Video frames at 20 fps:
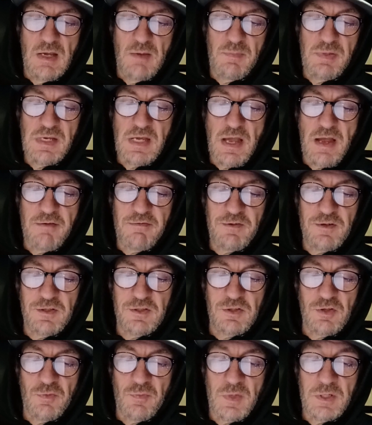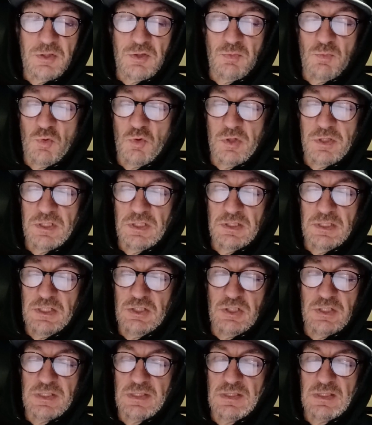be ever so much more
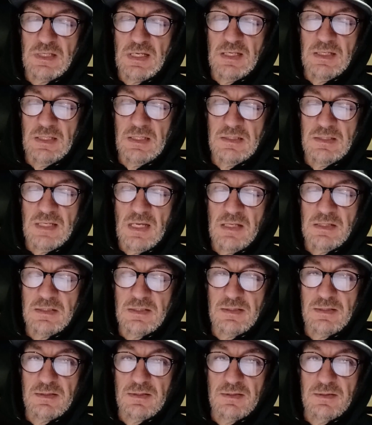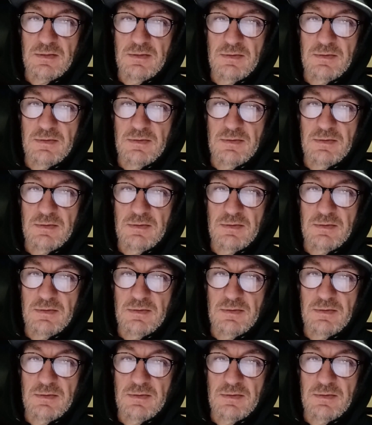delicious and intense.